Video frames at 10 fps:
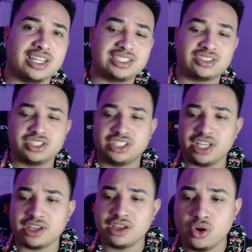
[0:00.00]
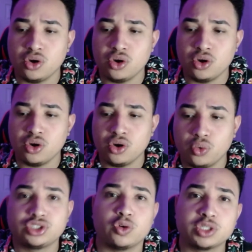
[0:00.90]
Let's start seeing
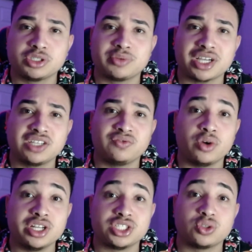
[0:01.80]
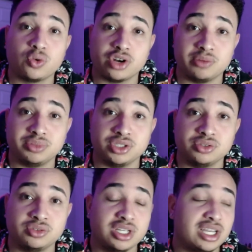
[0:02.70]
S.W.O.R.D.'s perspective. What is S.W.O.R.D. up to?
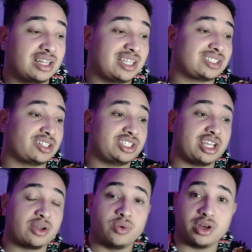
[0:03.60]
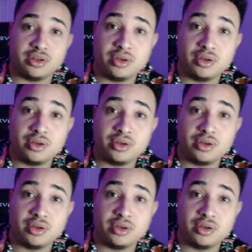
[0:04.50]
Let's start seeing what